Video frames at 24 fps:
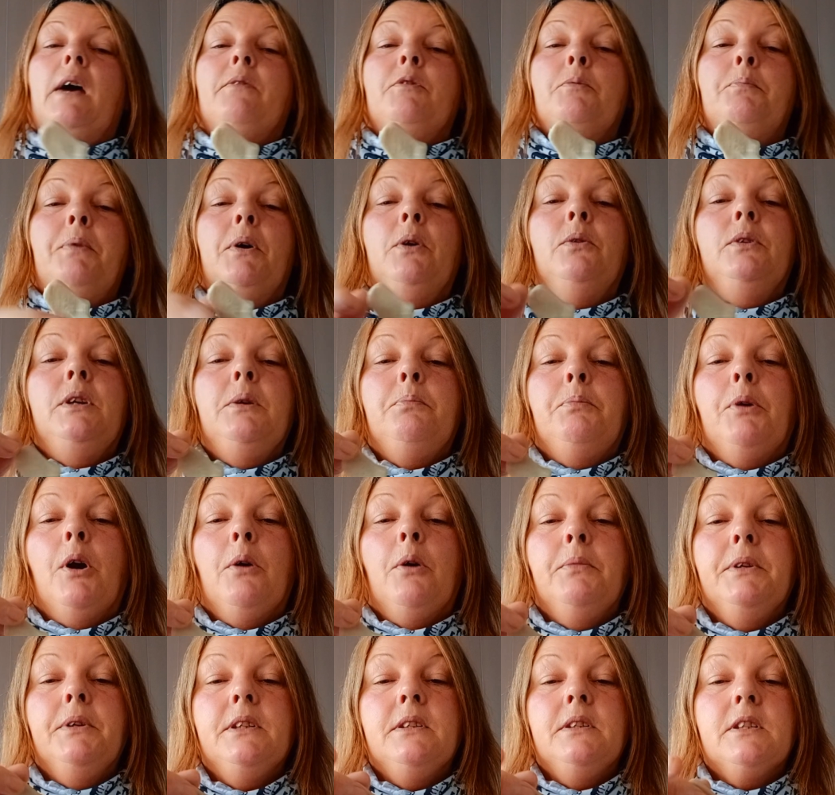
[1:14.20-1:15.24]
a bony
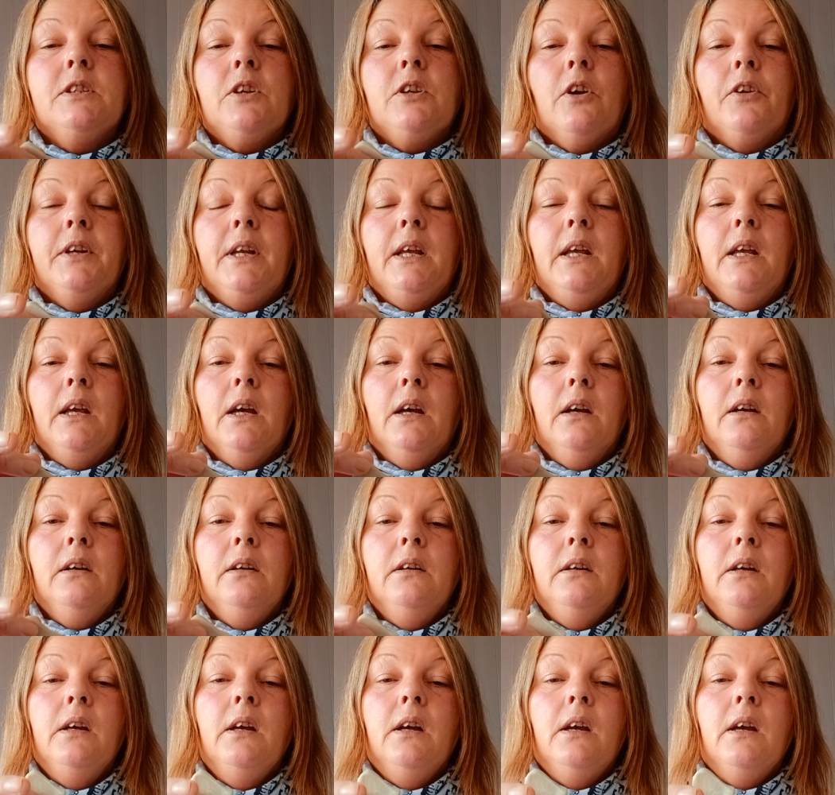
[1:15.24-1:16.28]
prominence on here,
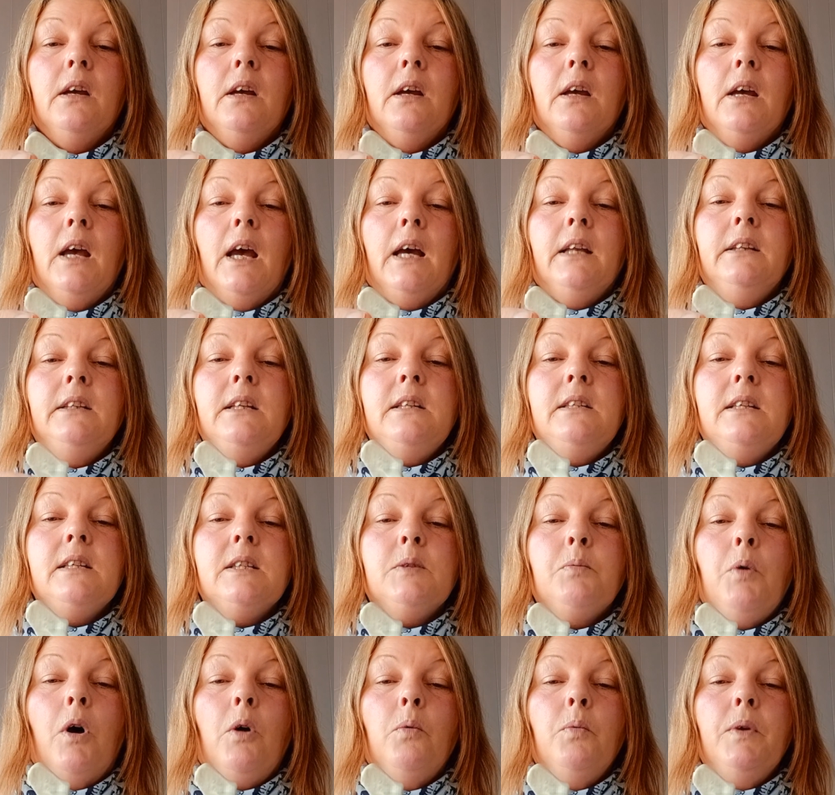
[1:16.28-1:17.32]
and this is
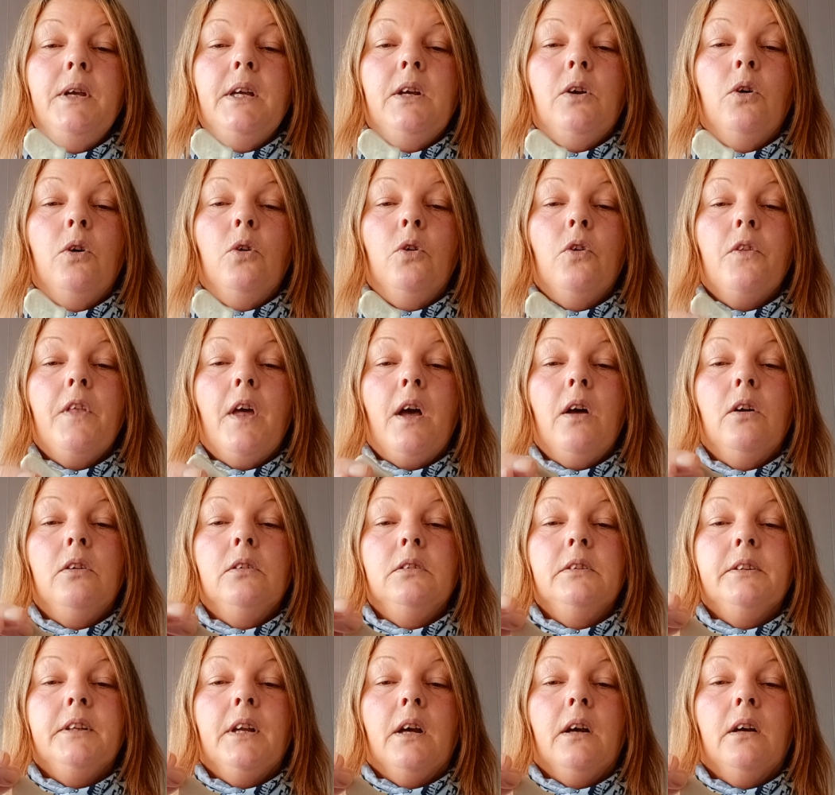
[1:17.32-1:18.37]
what we call the
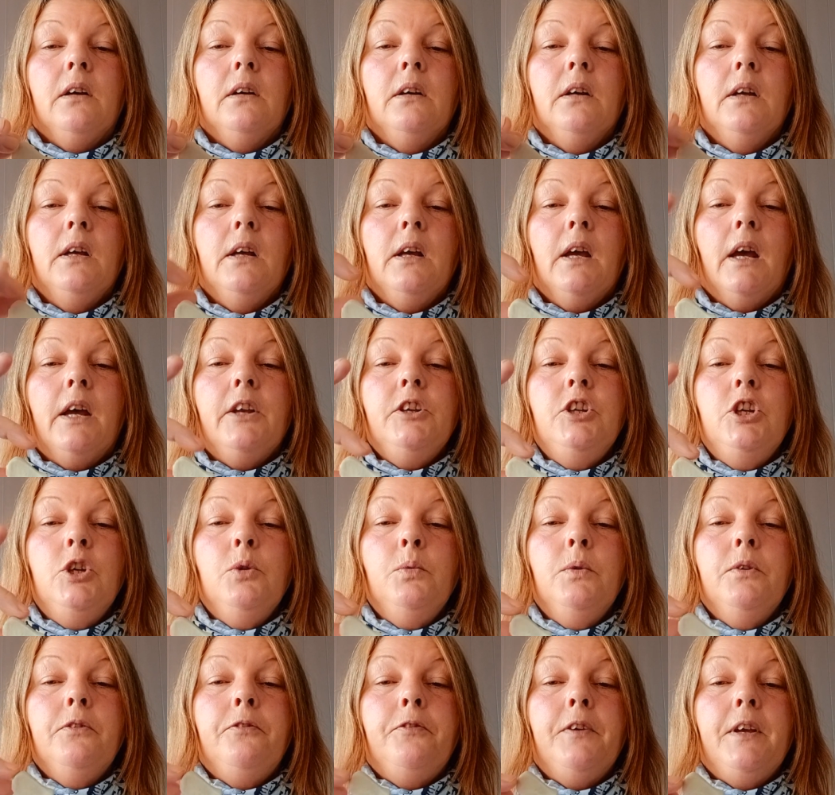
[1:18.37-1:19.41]
ulna, and you
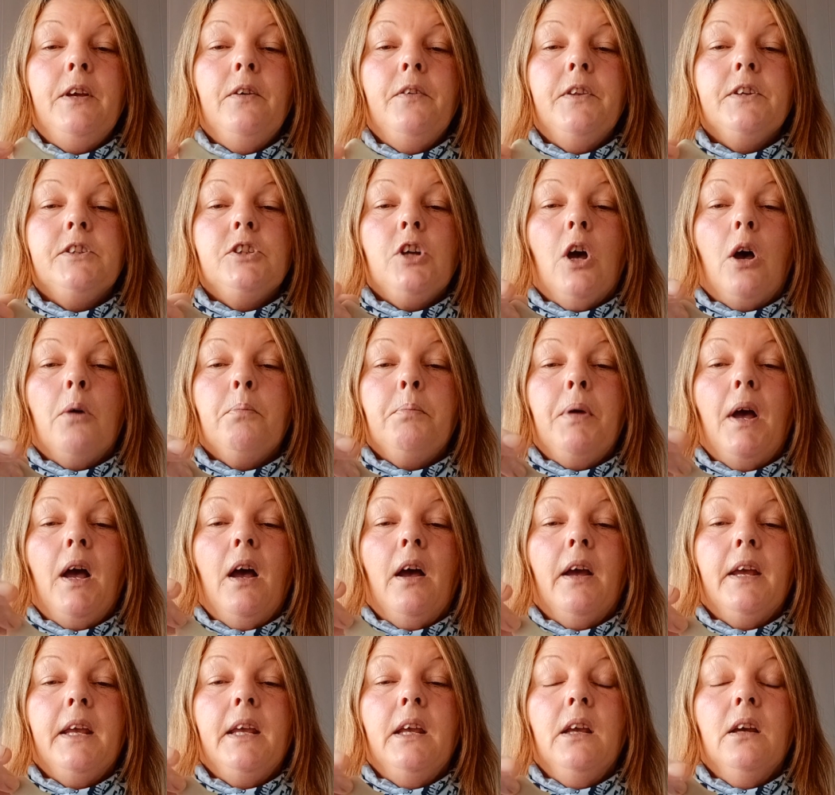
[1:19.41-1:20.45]
will feel the top
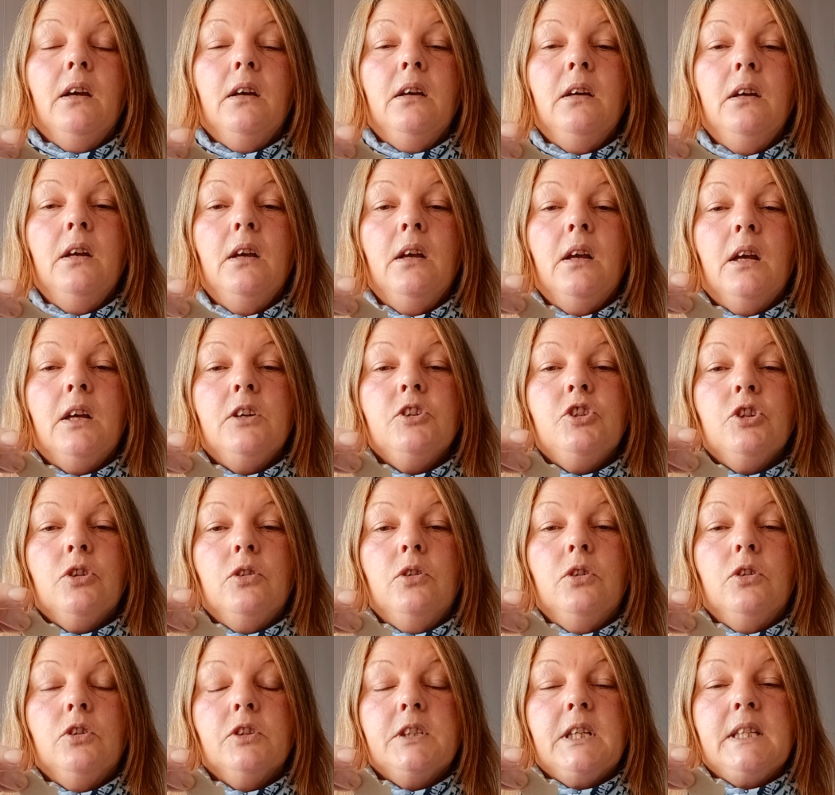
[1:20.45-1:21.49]
part here as your
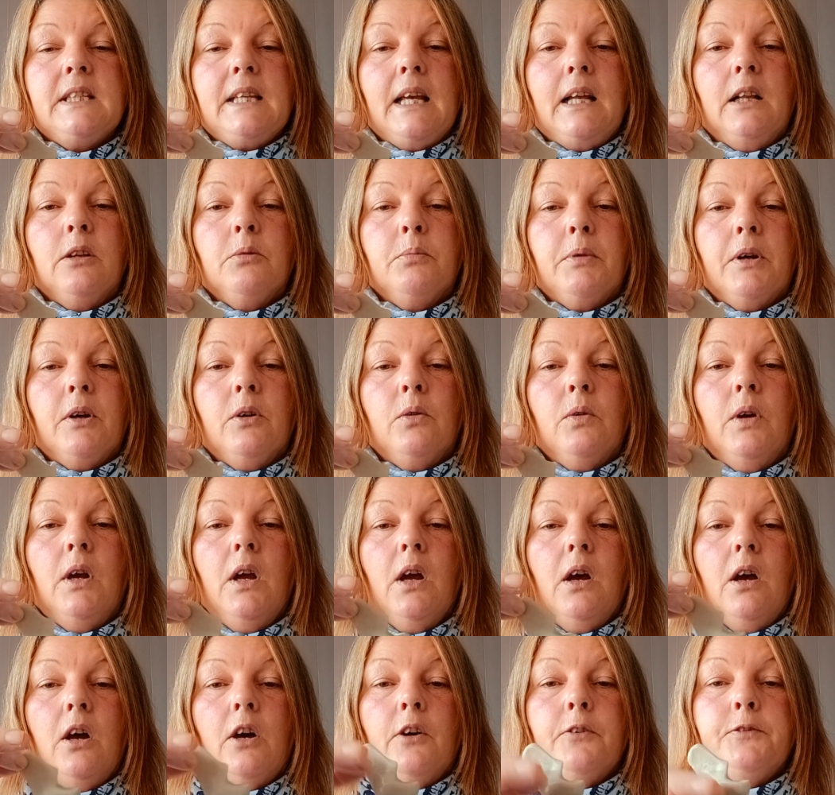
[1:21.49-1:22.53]
horse's elbow.
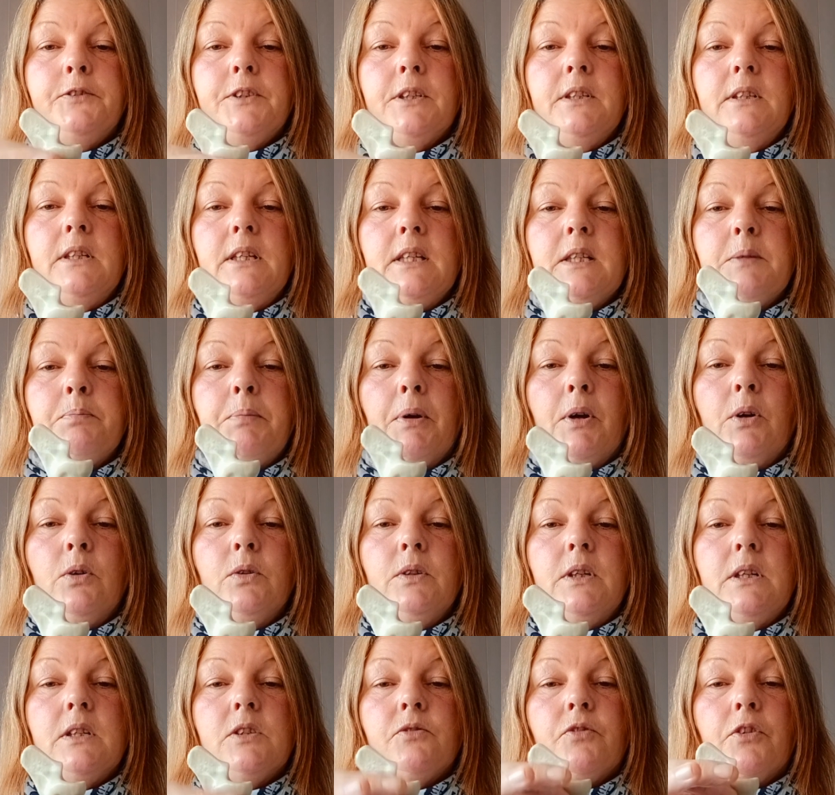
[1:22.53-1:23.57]
Often this bone
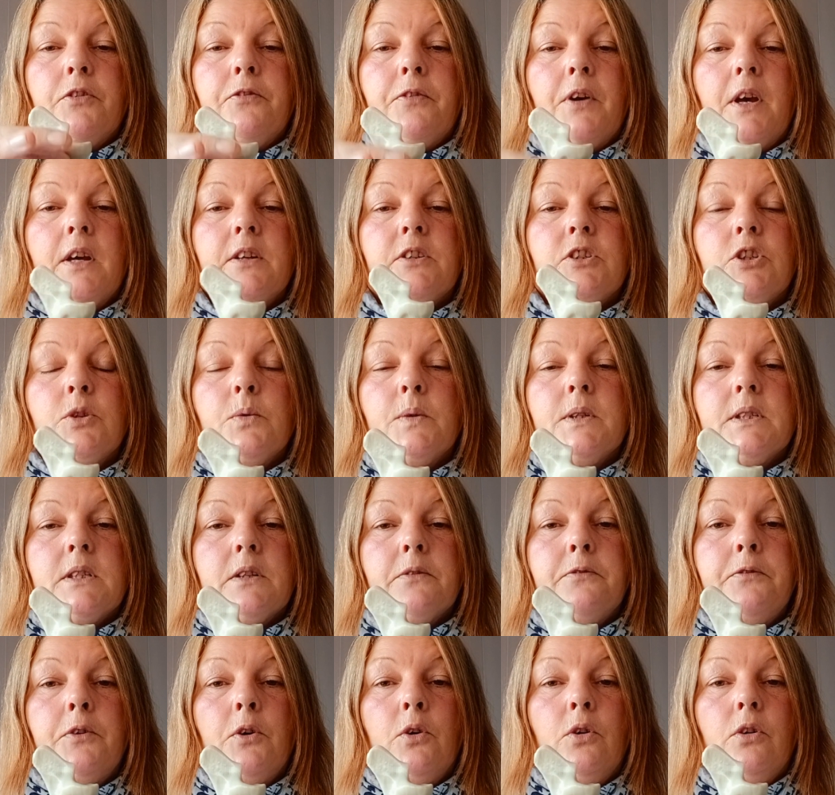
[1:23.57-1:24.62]
is referred to as the
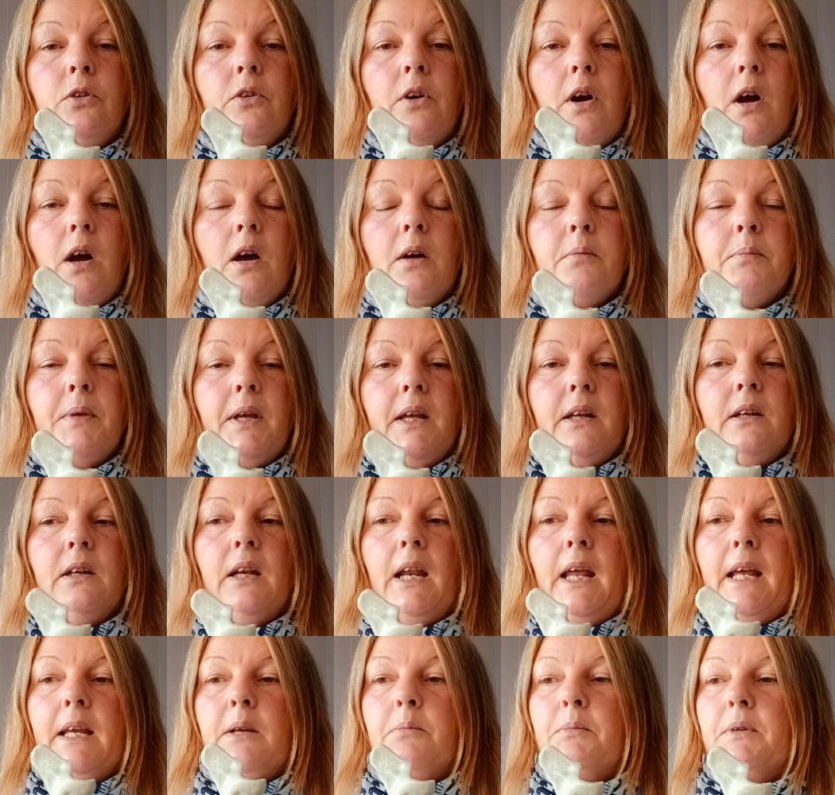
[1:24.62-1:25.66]
forearm in
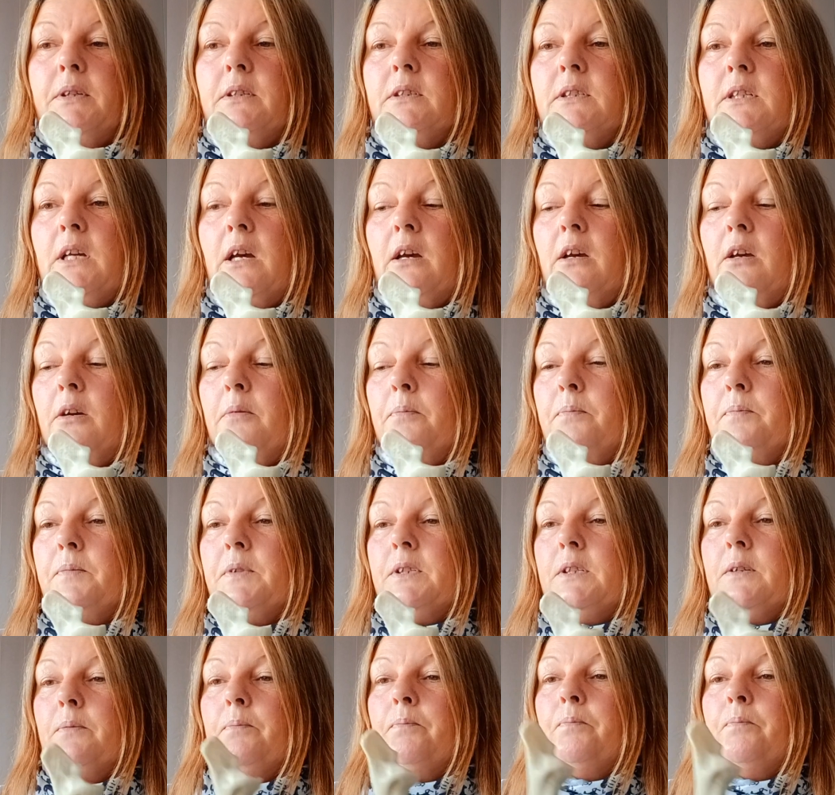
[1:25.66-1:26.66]
layman terms.